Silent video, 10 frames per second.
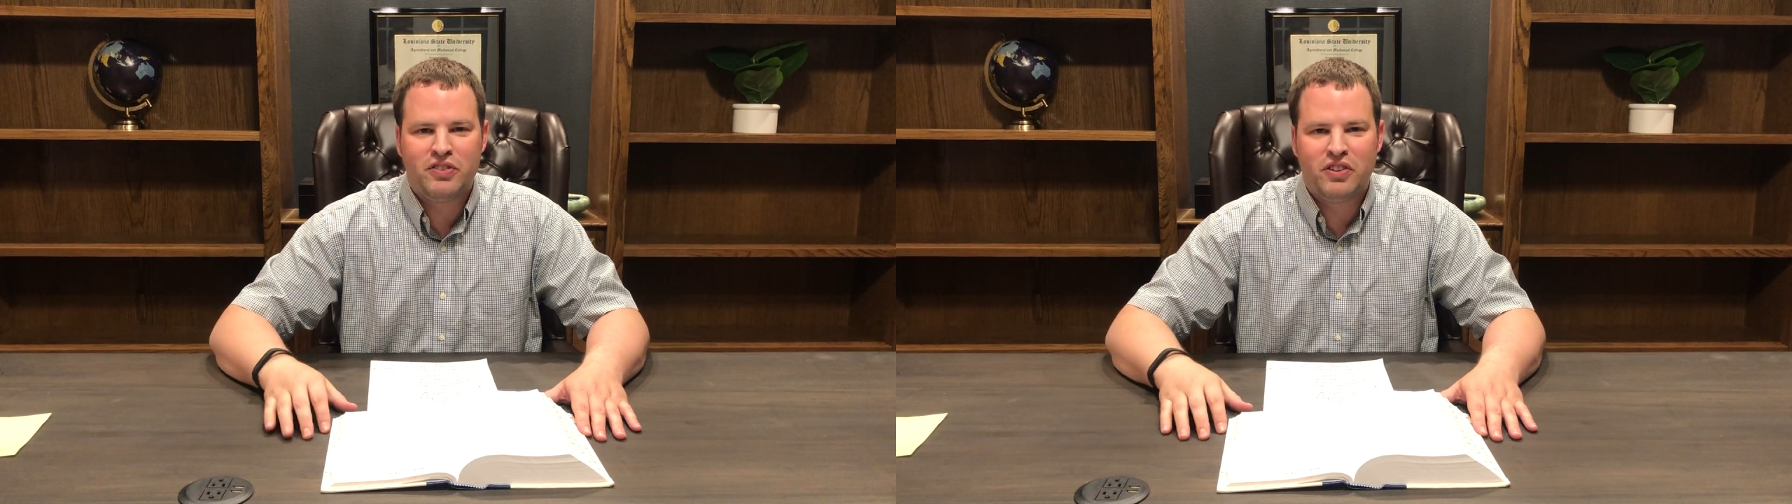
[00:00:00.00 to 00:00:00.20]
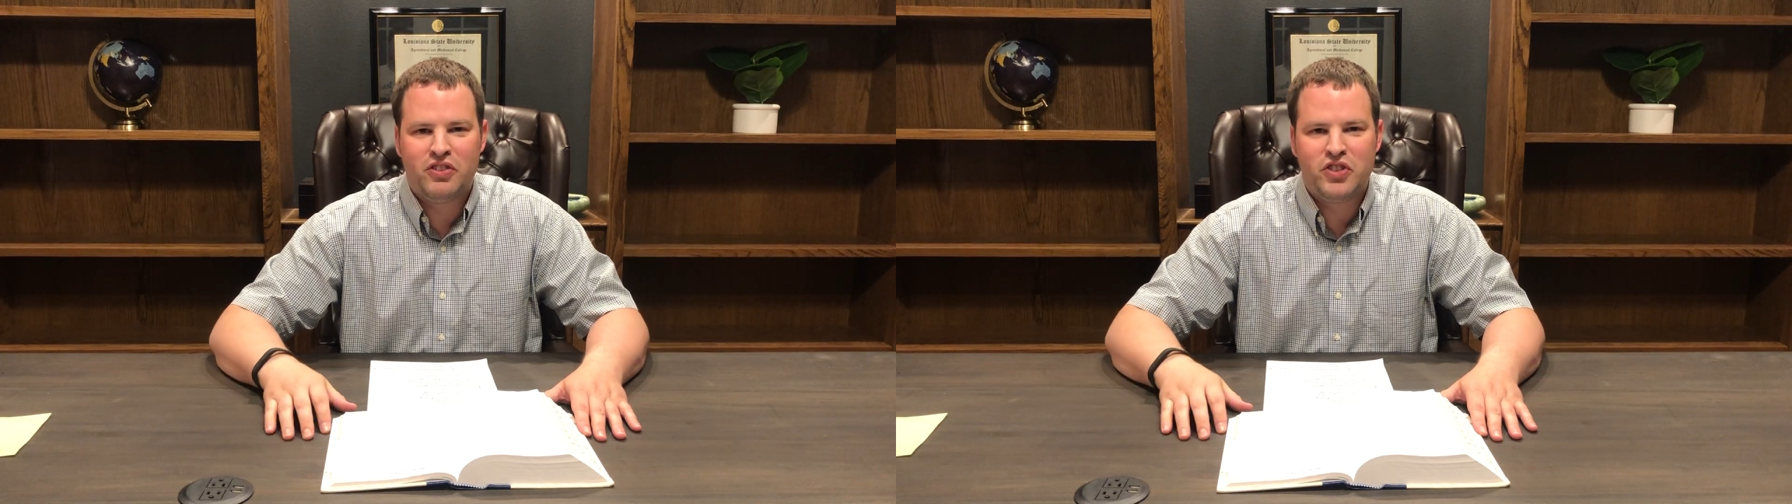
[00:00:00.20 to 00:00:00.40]

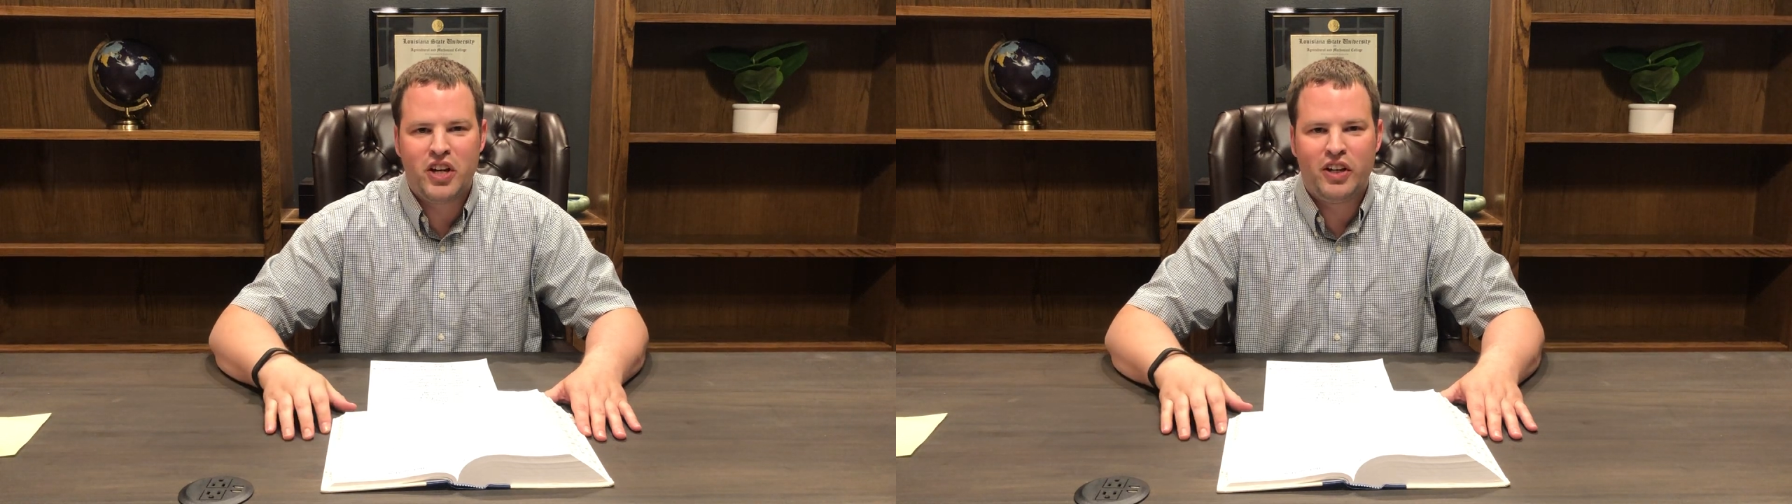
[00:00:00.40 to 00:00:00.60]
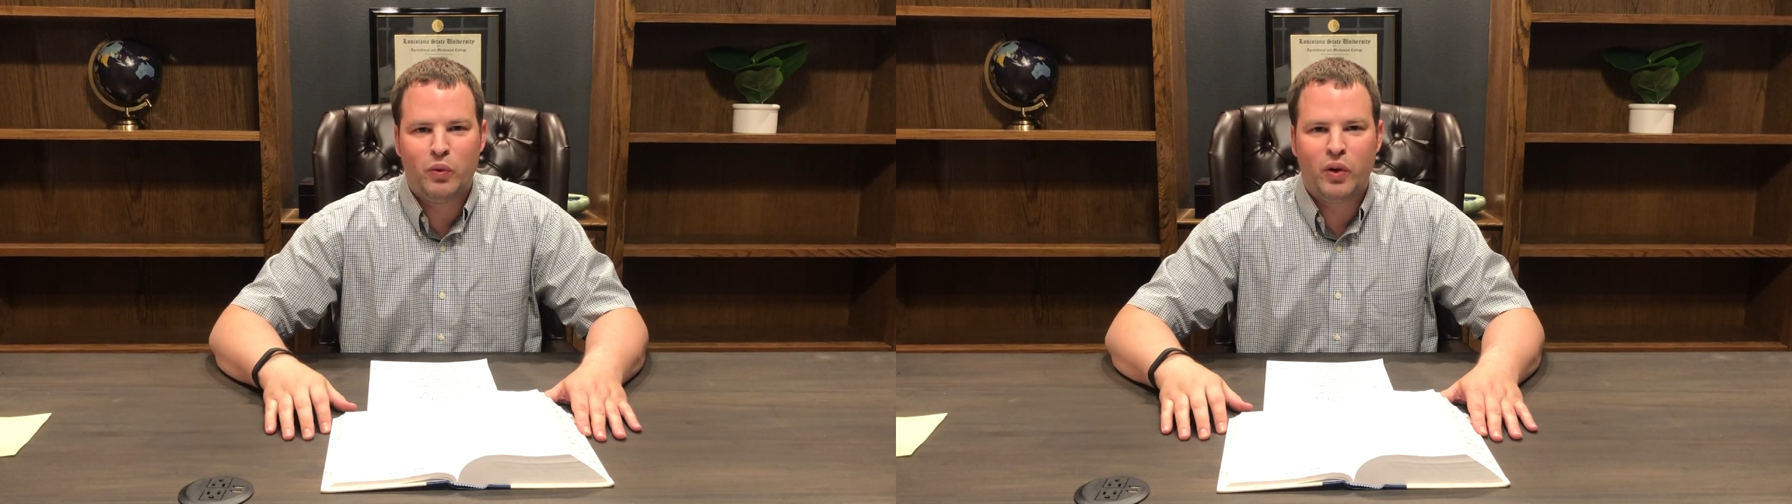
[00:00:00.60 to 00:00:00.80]
since
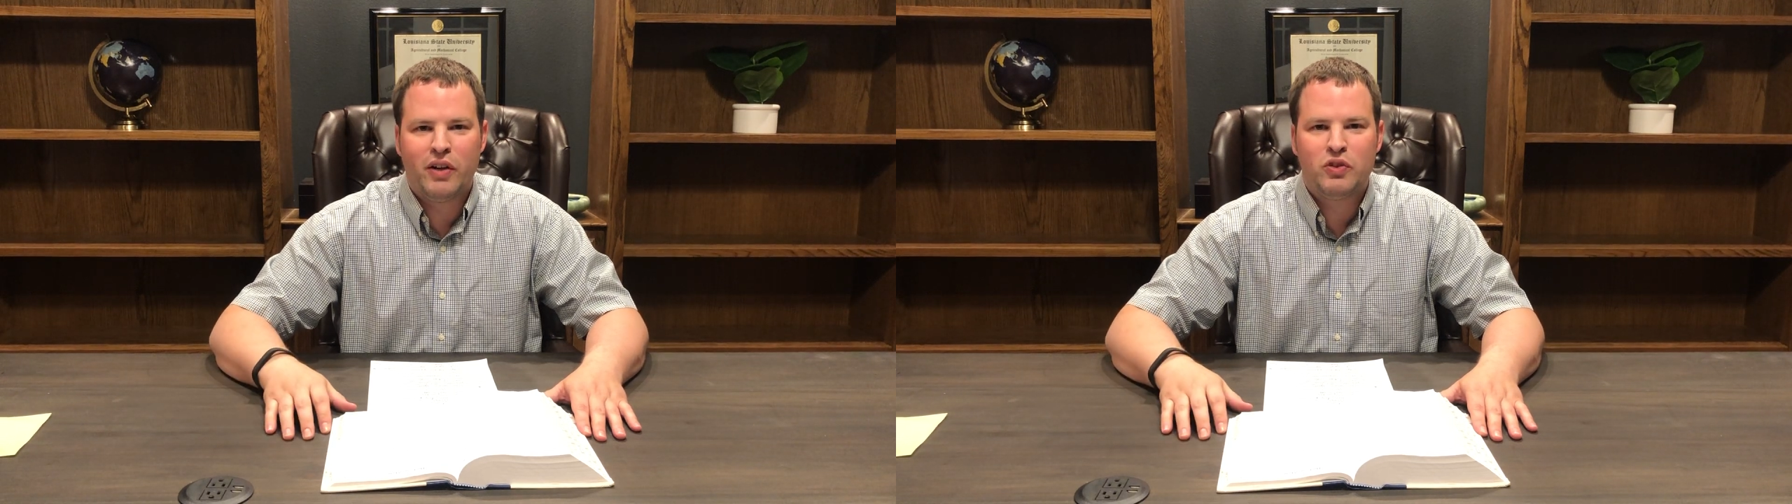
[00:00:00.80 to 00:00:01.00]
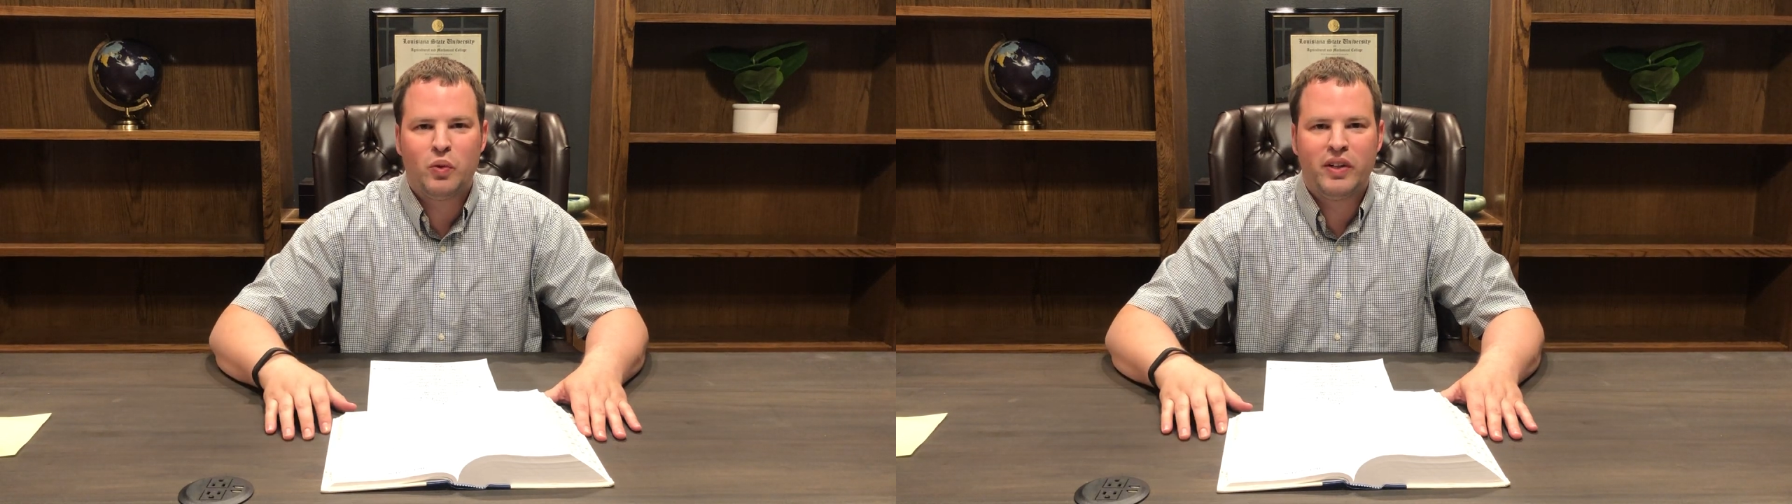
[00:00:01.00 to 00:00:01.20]

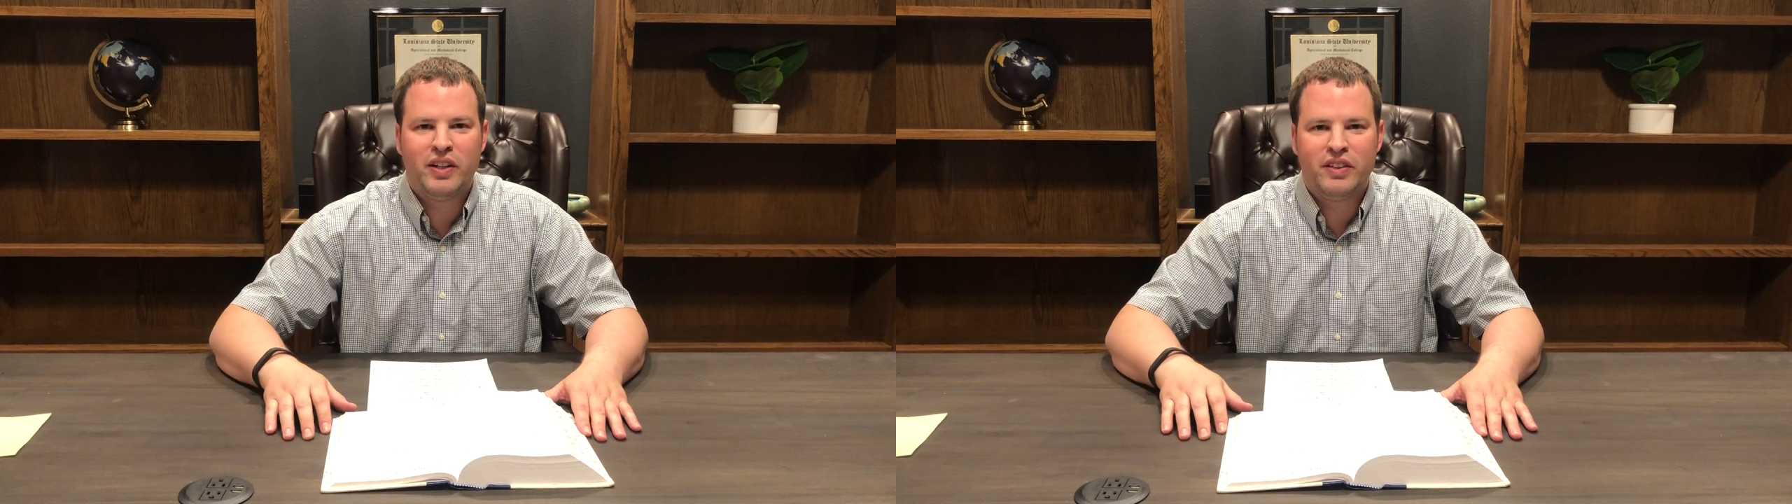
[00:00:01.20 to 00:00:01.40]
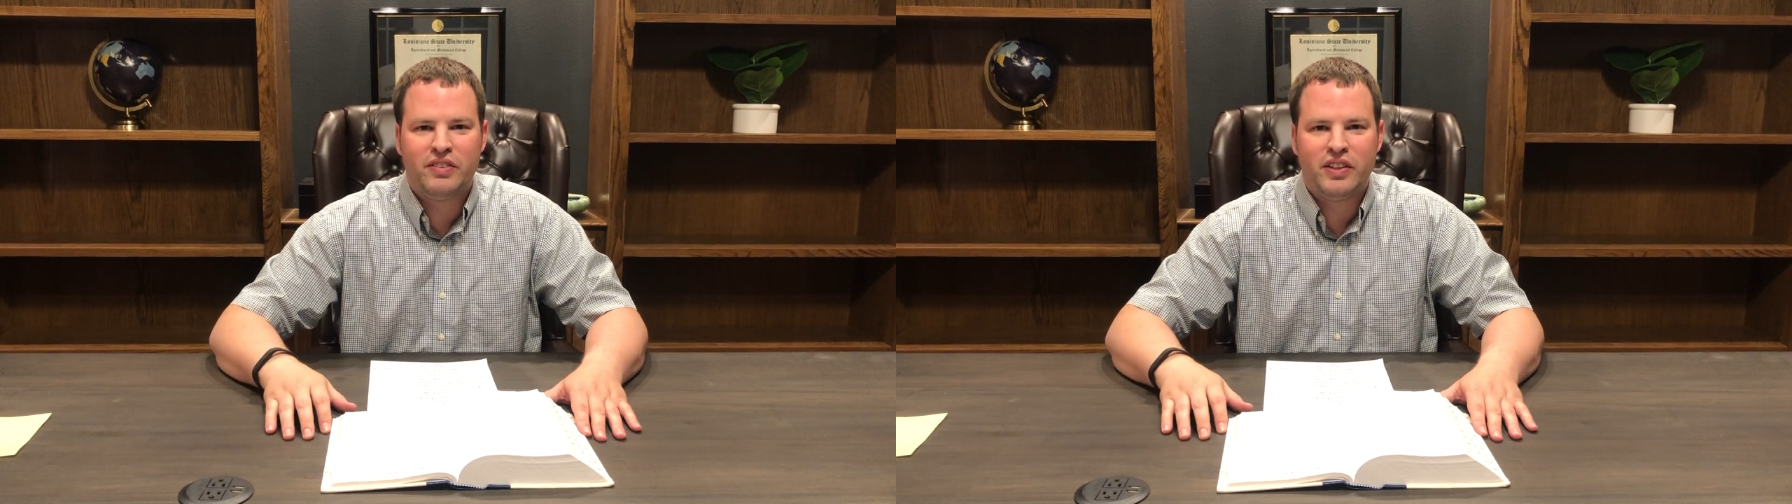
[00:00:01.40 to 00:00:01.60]
January of
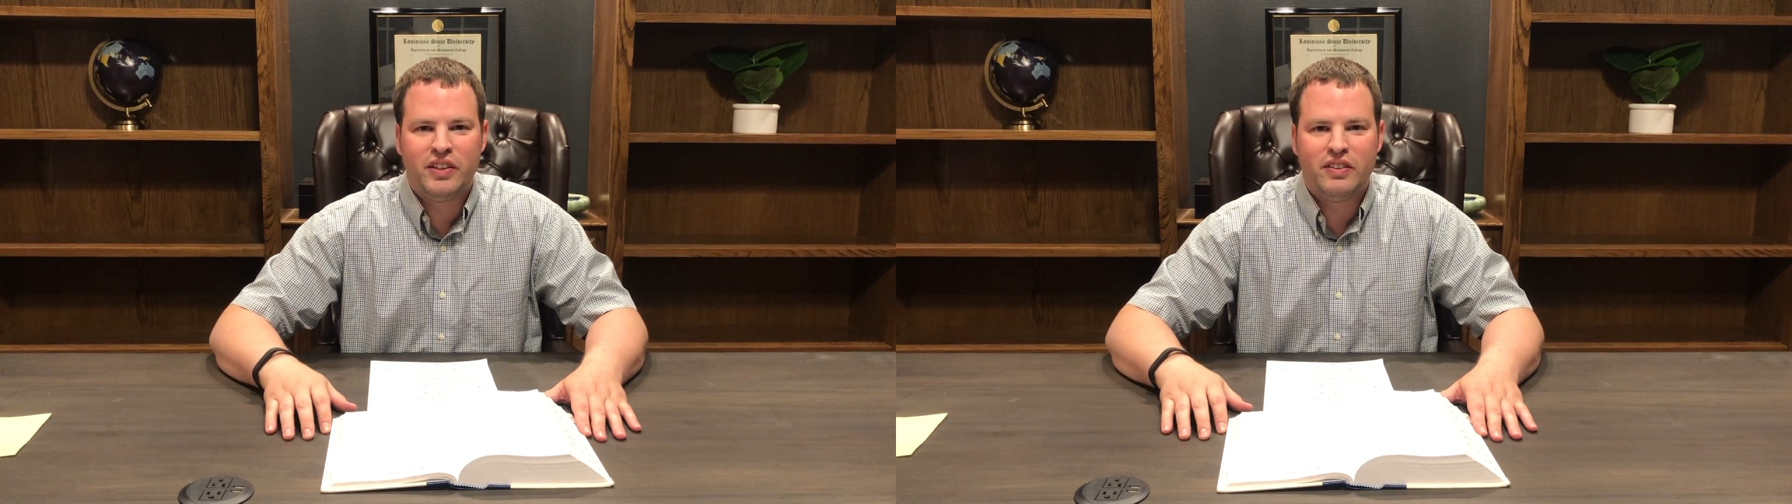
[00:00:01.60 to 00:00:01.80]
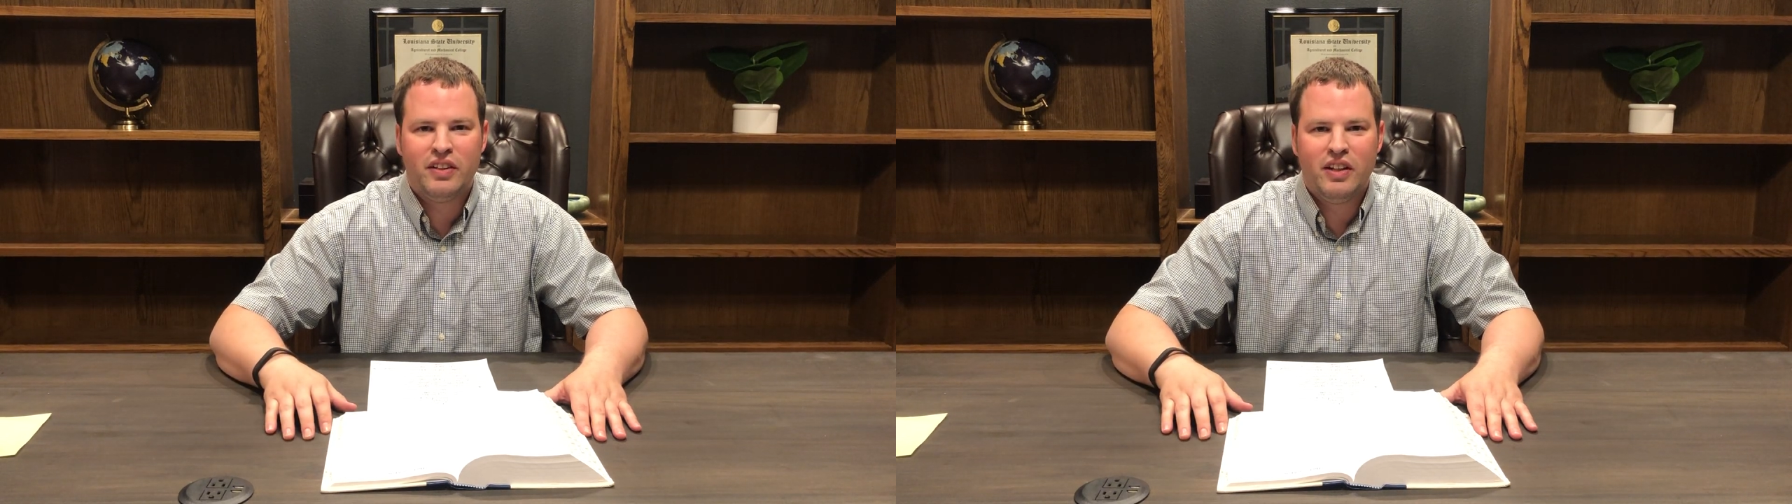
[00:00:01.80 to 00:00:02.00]
2019.